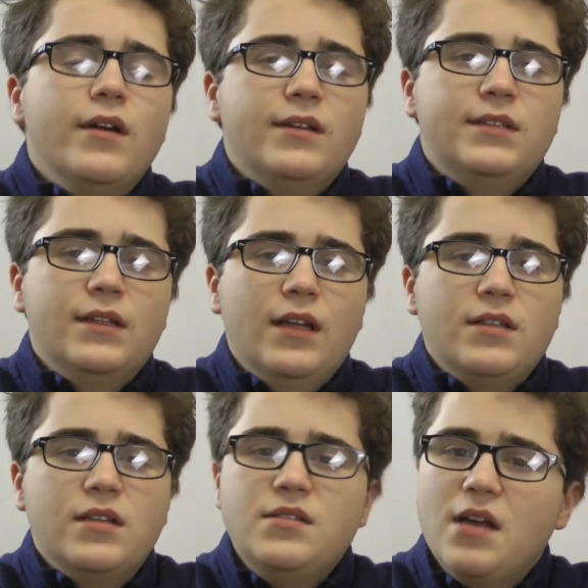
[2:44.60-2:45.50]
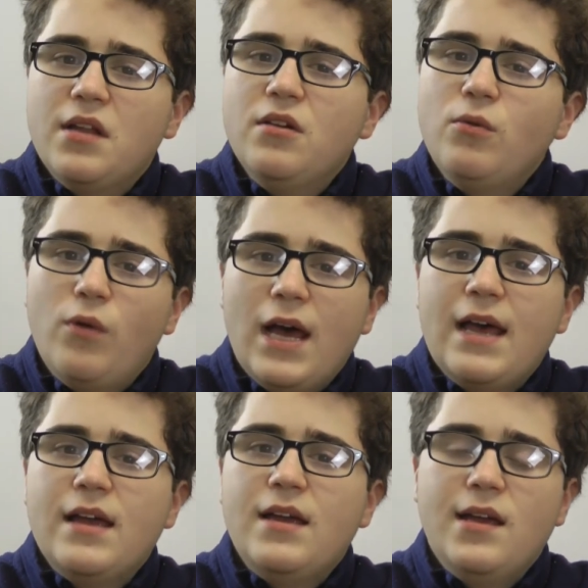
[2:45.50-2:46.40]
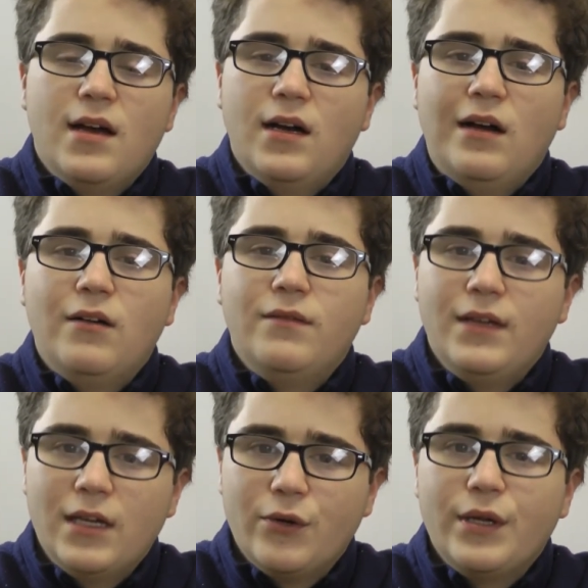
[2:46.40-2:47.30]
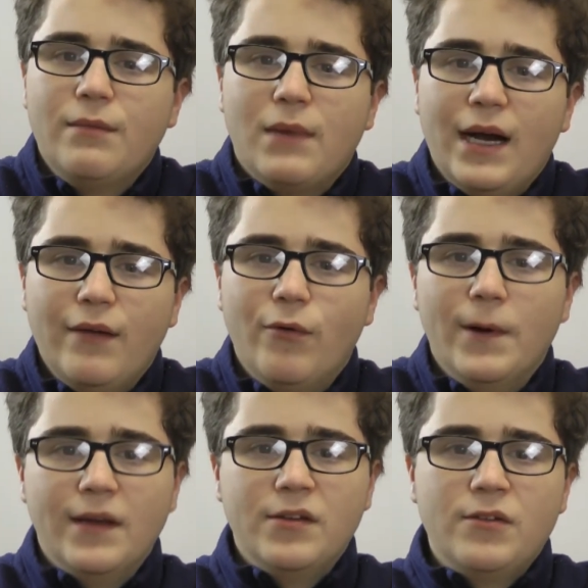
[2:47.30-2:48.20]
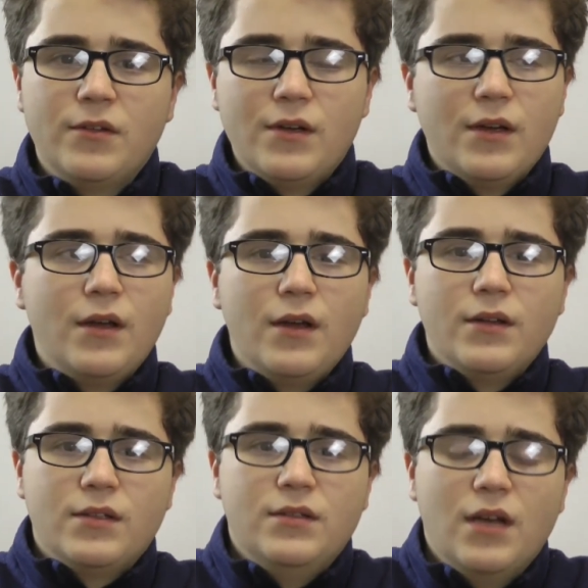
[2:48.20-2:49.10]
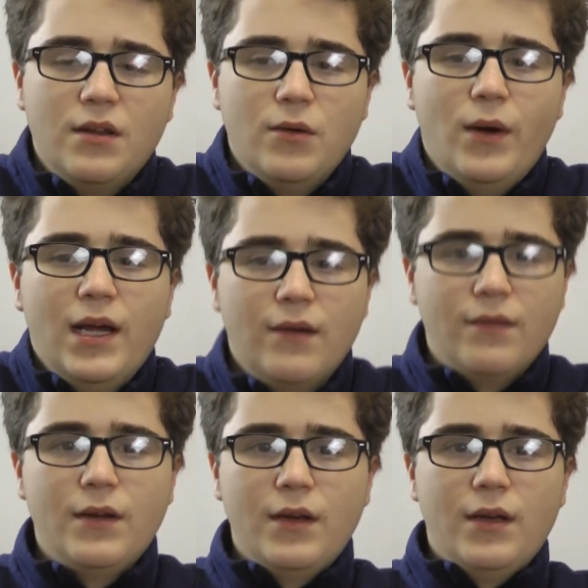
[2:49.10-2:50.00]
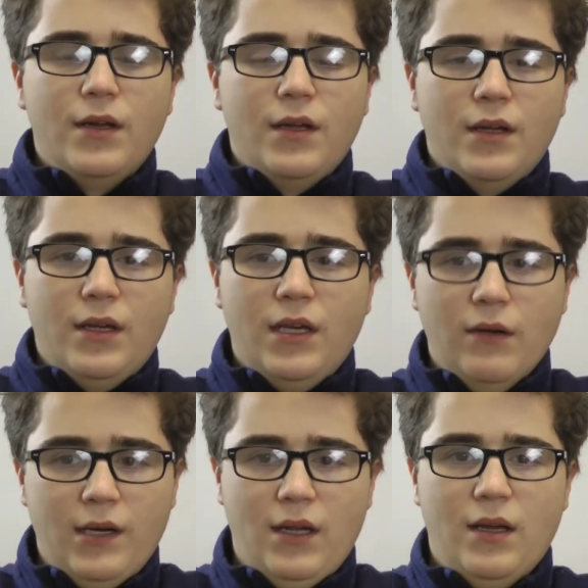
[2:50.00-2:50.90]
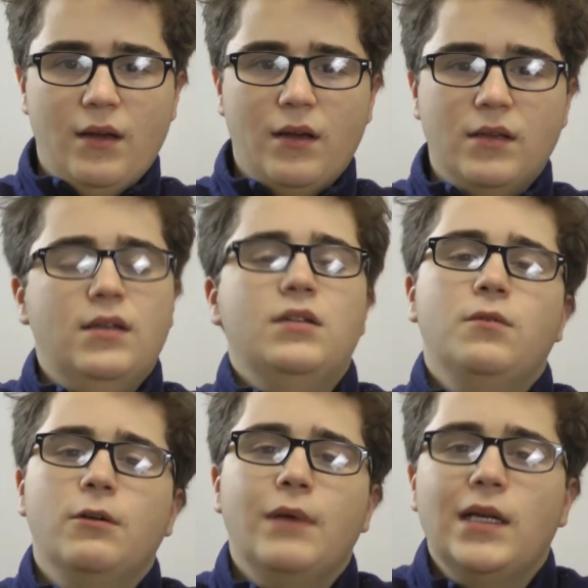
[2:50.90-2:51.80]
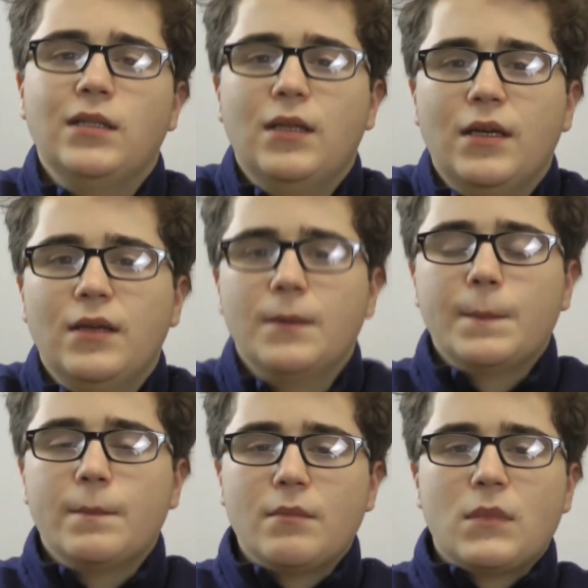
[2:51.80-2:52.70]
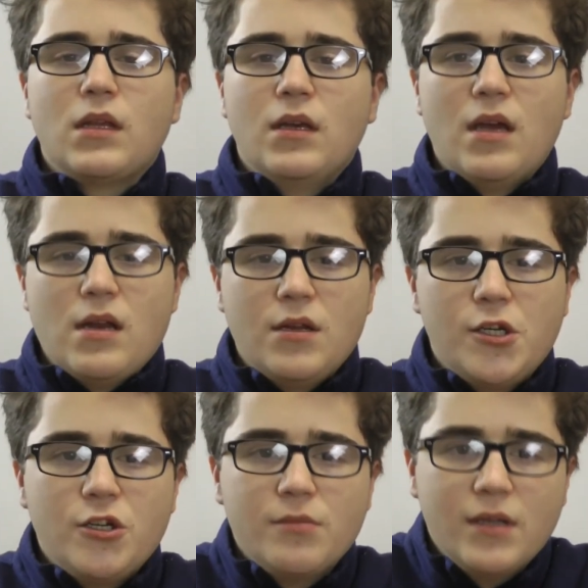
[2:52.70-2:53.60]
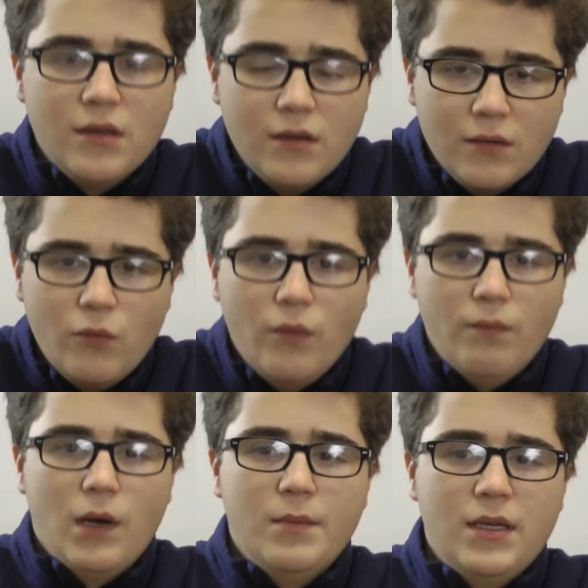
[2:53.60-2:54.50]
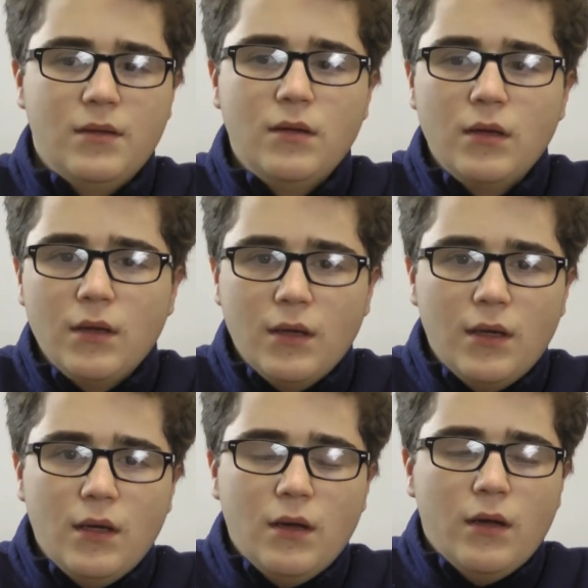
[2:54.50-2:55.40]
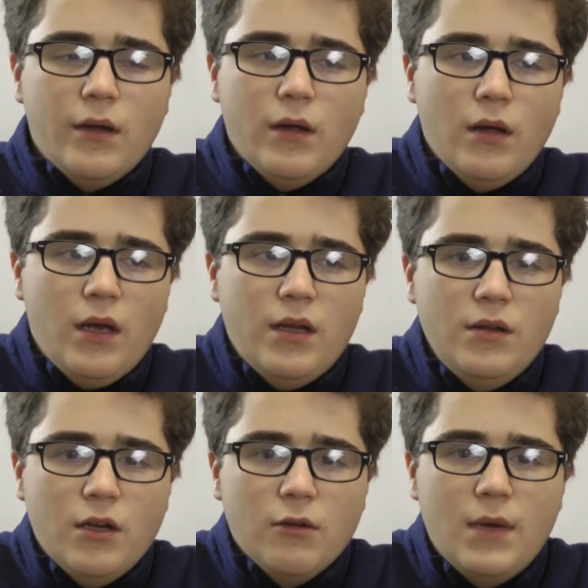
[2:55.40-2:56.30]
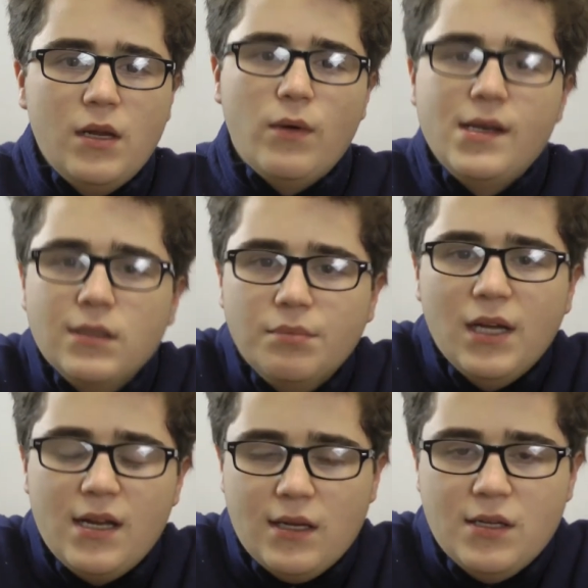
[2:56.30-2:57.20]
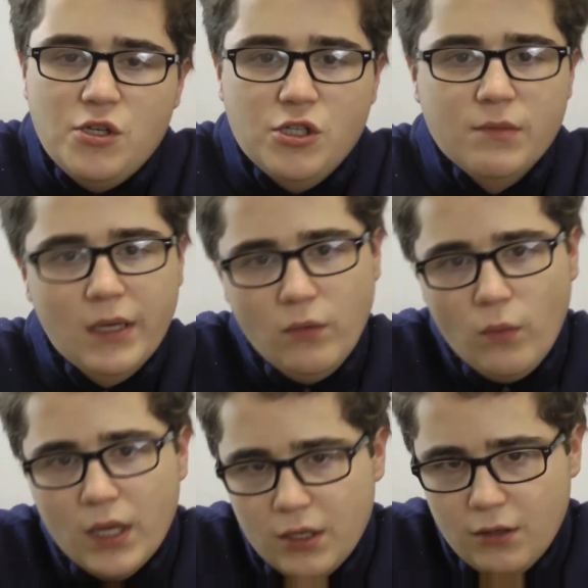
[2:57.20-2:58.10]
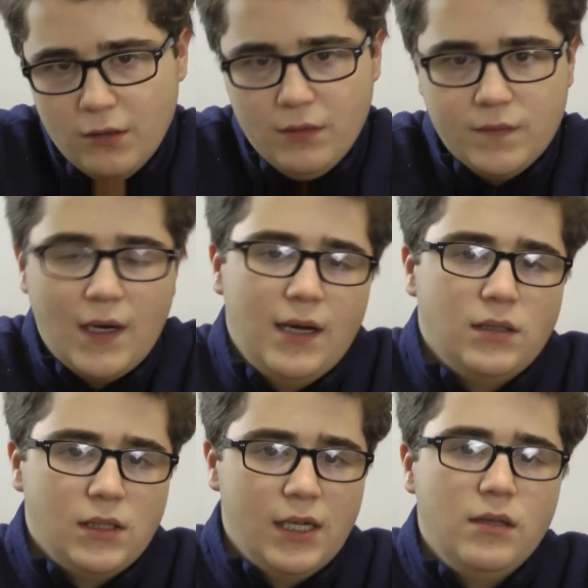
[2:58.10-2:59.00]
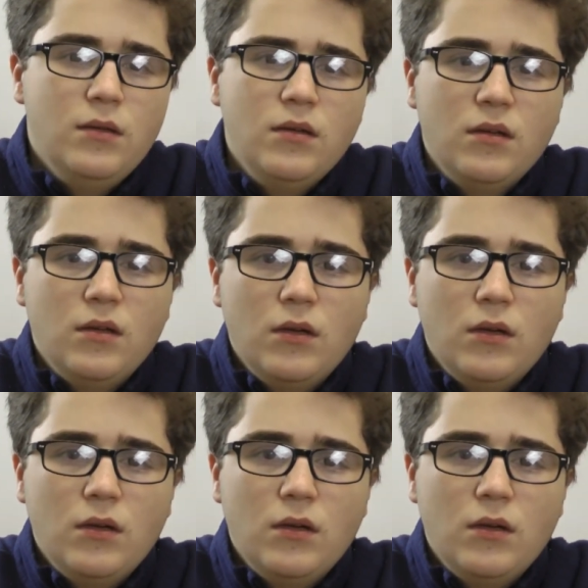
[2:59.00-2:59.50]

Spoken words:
it's another way of hearing my voice. It's another way of hearing it. Because that's what basically an instrument, there are many ways of playing an instrument, whether a violin